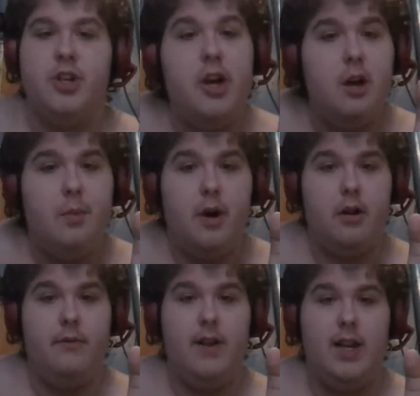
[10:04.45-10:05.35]

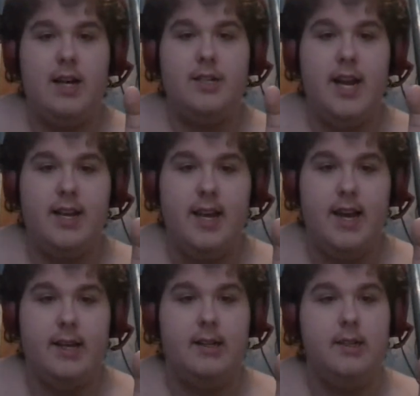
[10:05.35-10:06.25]
turmoil over the last 10
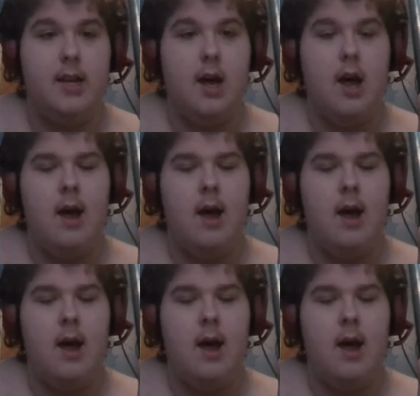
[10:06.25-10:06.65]
years.